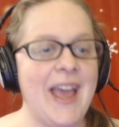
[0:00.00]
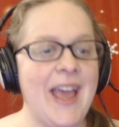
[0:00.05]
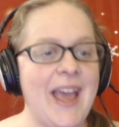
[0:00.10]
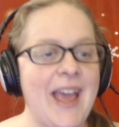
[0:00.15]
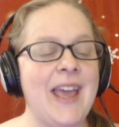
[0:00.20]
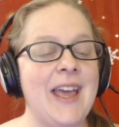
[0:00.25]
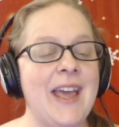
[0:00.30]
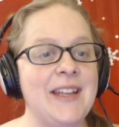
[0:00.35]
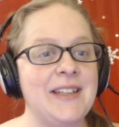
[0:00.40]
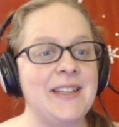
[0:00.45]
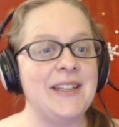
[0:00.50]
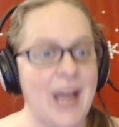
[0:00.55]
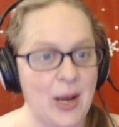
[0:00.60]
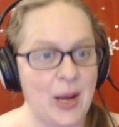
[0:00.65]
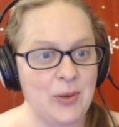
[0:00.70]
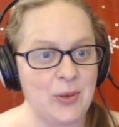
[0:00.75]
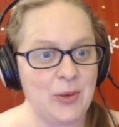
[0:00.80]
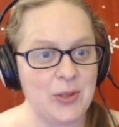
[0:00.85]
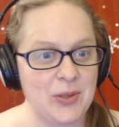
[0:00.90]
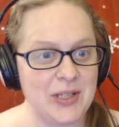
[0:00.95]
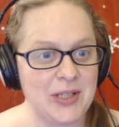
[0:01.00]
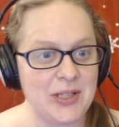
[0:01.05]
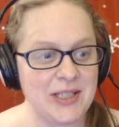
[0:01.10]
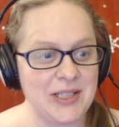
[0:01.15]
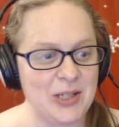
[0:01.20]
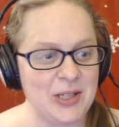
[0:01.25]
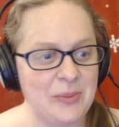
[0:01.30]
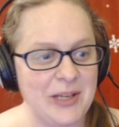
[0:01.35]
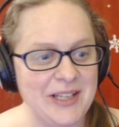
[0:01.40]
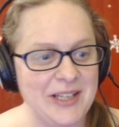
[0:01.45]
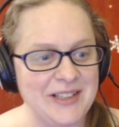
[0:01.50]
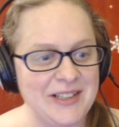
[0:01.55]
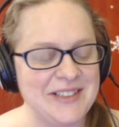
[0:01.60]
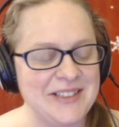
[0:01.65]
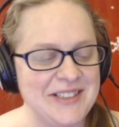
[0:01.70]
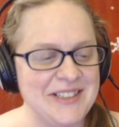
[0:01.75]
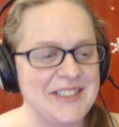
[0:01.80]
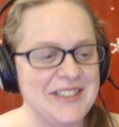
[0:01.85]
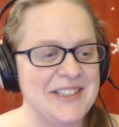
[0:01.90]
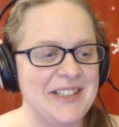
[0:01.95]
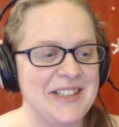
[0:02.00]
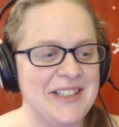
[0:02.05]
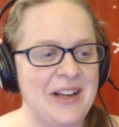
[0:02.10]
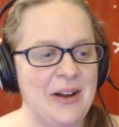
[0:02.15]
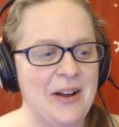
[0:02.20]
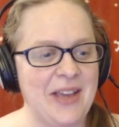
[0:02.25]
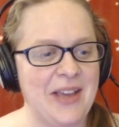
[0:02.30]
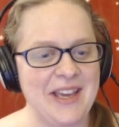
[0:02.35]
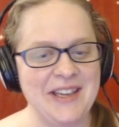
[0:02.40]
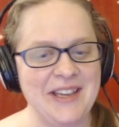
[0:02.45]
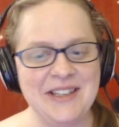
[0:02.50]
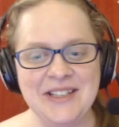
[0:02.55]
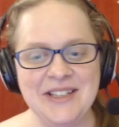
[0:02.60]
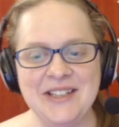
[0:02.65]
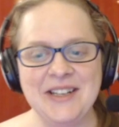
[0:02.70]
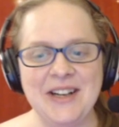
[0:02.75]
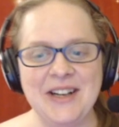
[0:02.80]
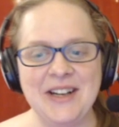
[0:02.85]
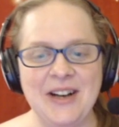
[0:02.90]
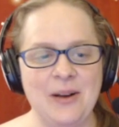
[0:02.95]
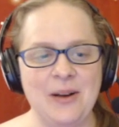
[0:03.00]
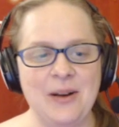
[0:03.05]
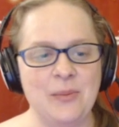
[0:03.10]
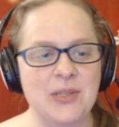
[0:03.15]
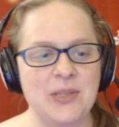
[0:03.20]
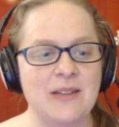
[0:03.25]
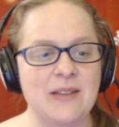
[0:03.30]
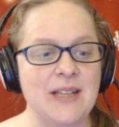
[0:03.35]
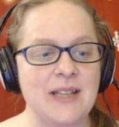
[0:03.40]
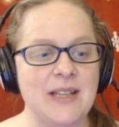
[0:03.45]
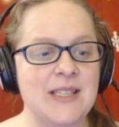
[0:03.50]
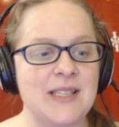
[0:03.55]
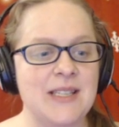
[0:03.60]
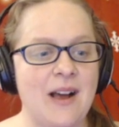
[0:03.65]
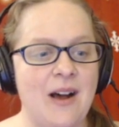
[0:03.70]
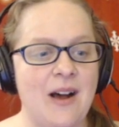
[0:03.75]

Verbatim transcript: And now you can hear me. Okay, um, so that's the